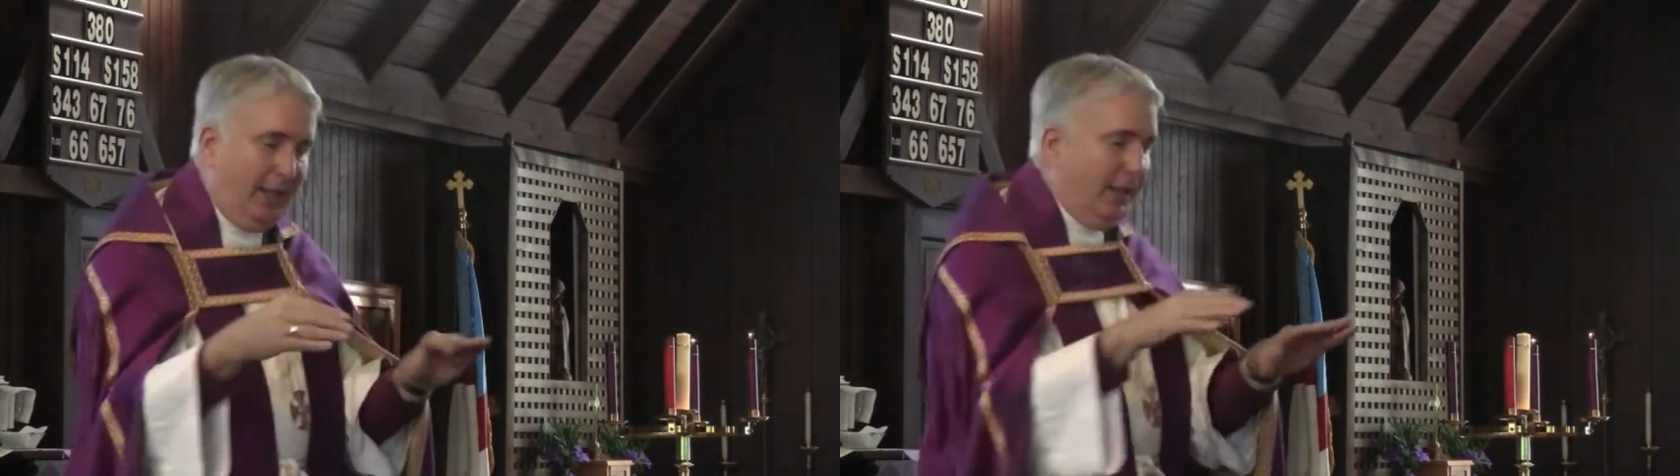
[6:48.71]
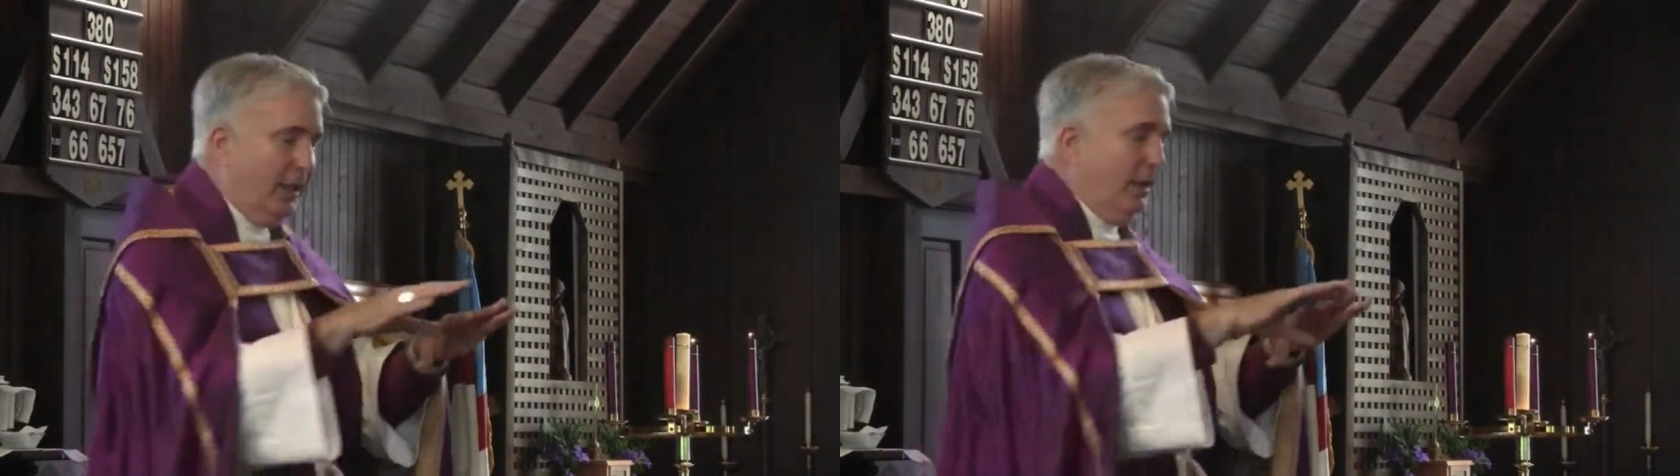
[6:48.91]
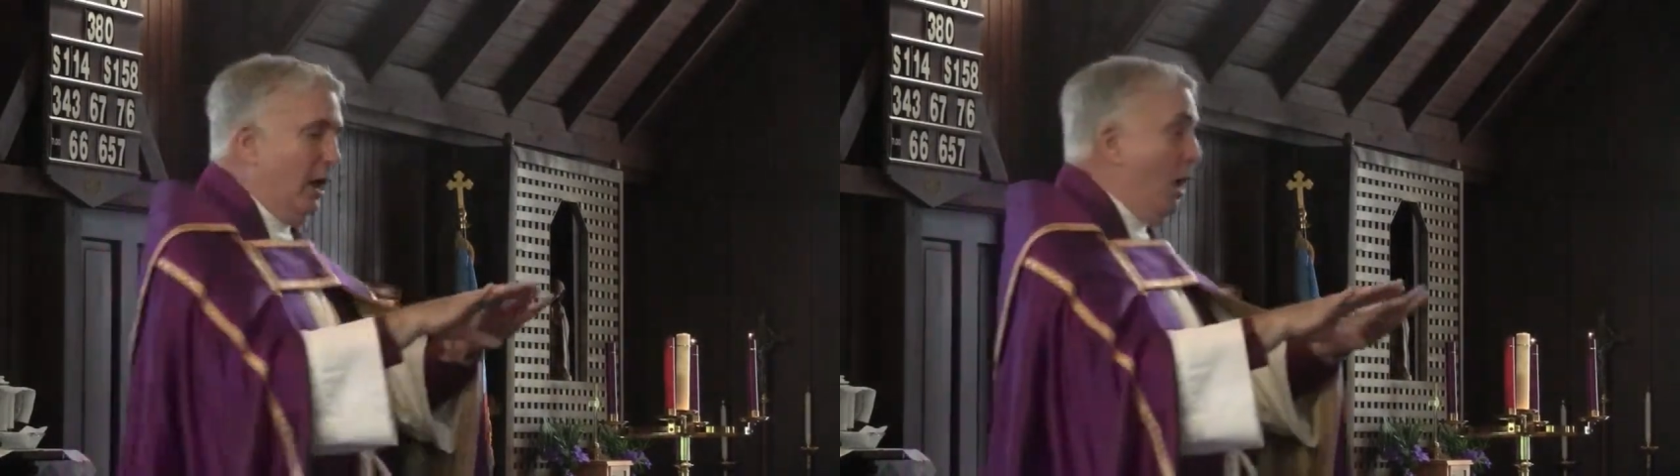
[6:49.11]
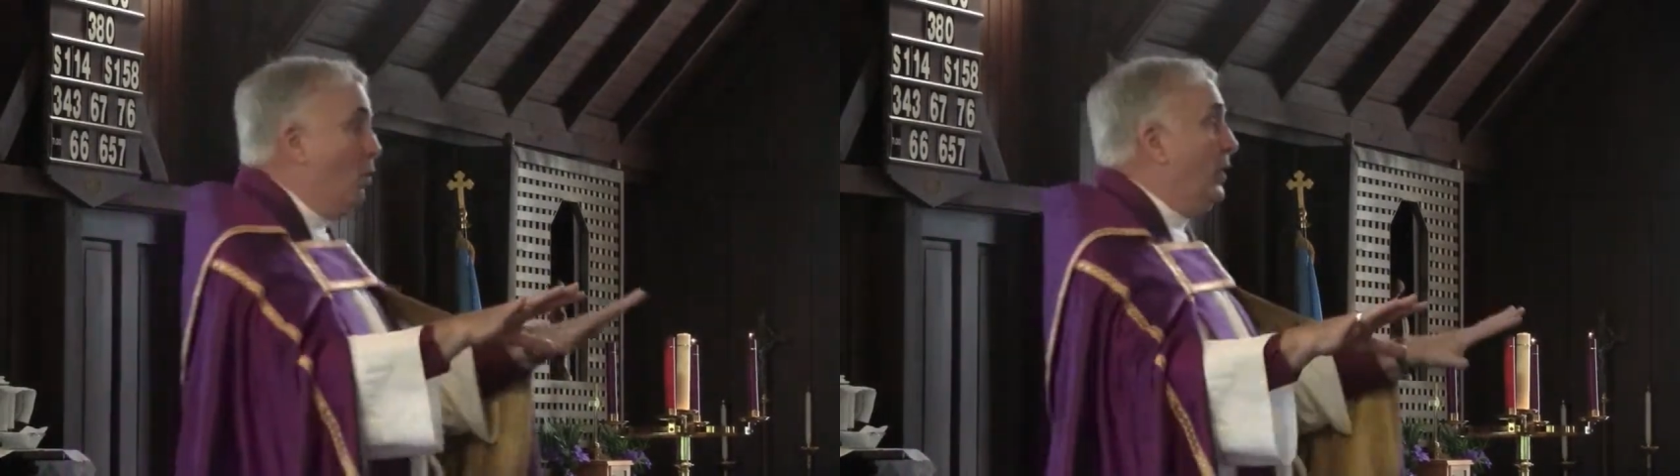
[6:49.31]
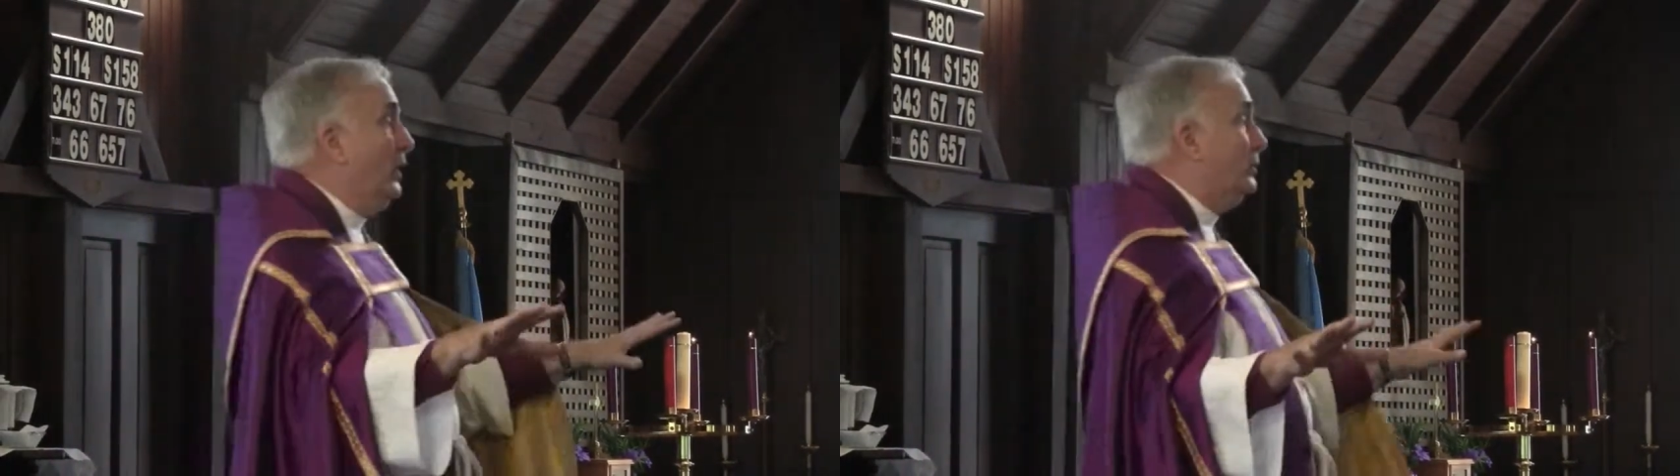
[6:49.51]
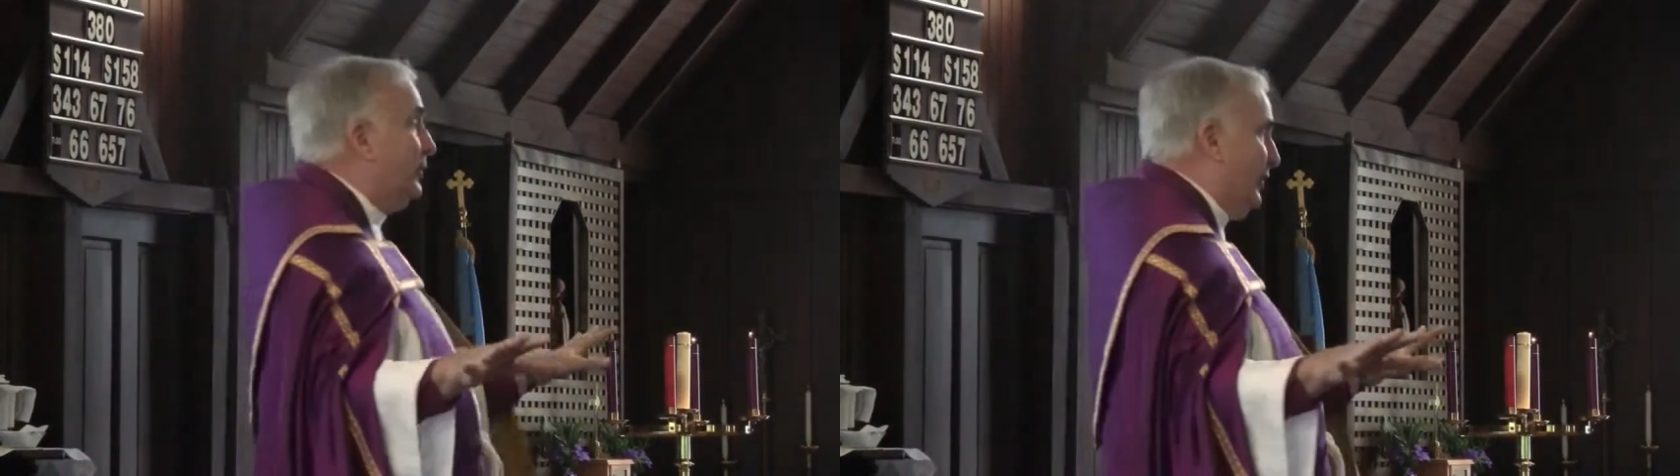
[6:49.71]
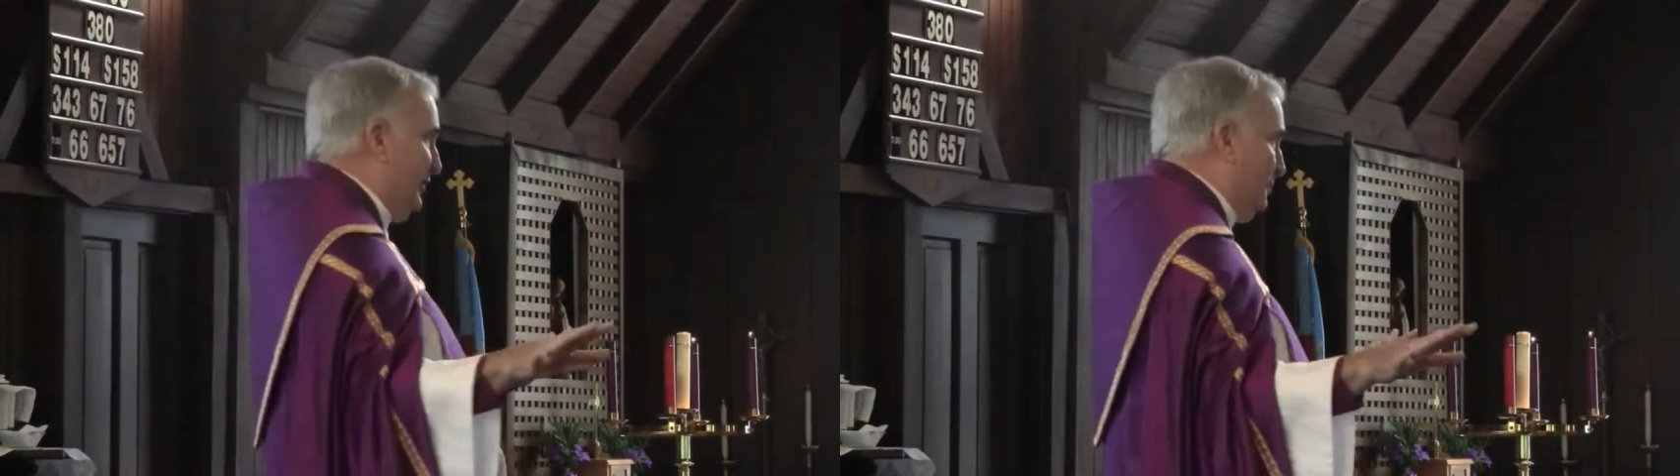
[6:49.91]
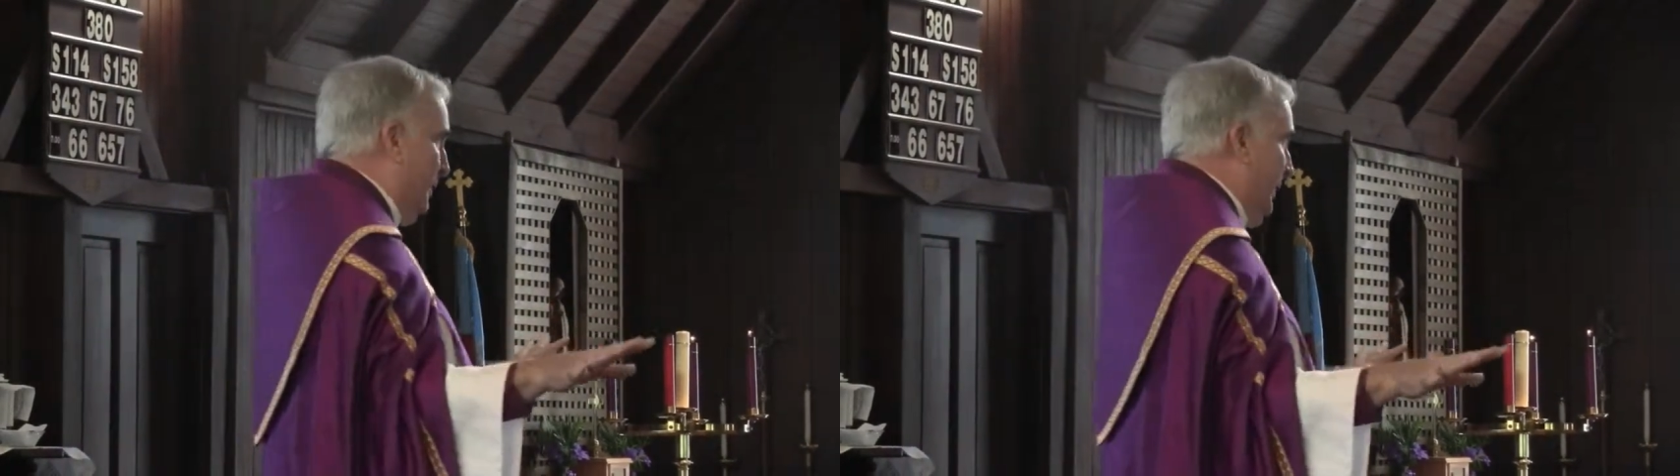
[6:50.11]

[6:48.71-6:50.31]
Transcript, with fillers: in a wilderness